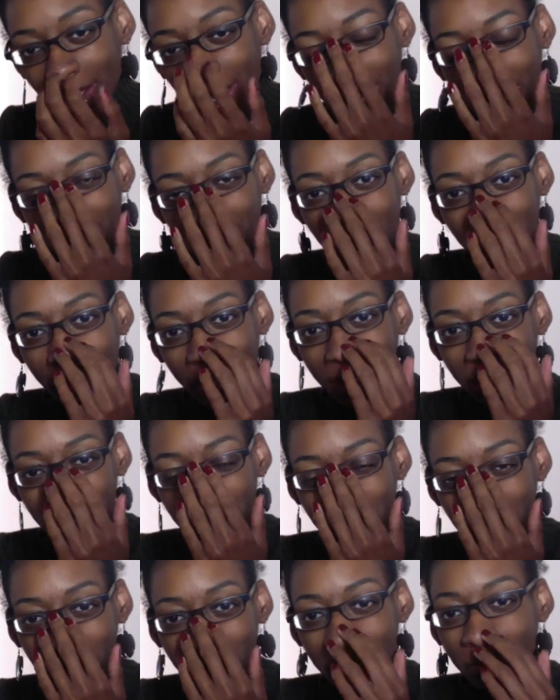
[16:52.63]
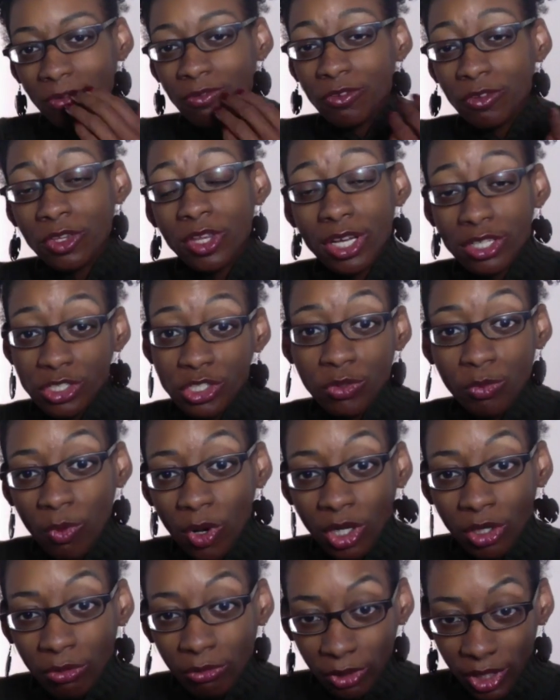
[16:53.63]
and that you
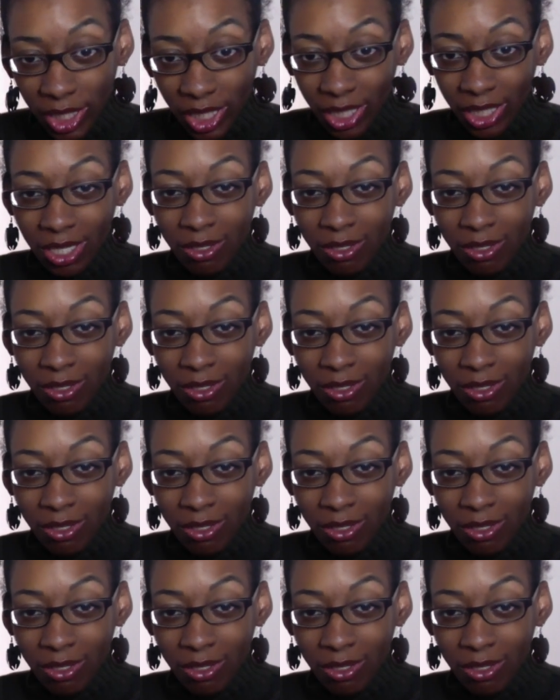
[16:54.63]
want a reading.